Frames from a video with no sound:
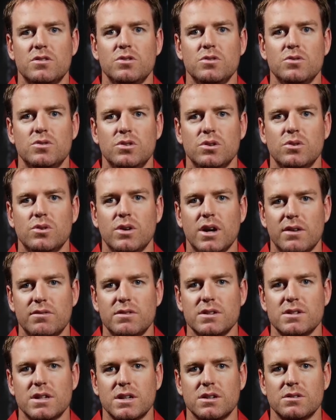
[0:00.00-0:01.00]
you do
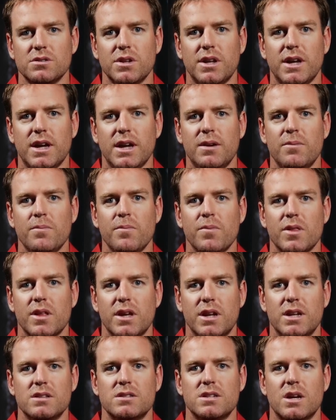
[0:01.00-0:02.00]
every single day
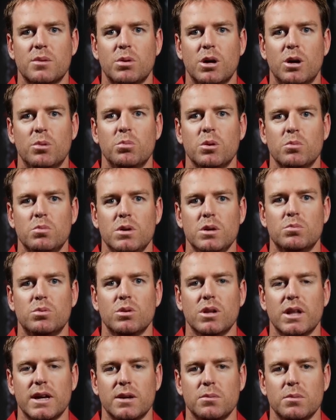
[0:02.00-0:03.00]
that ends up helping
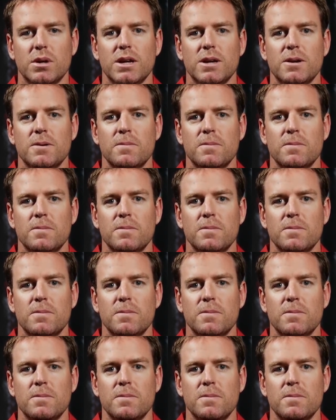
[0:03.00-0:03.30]
people like me.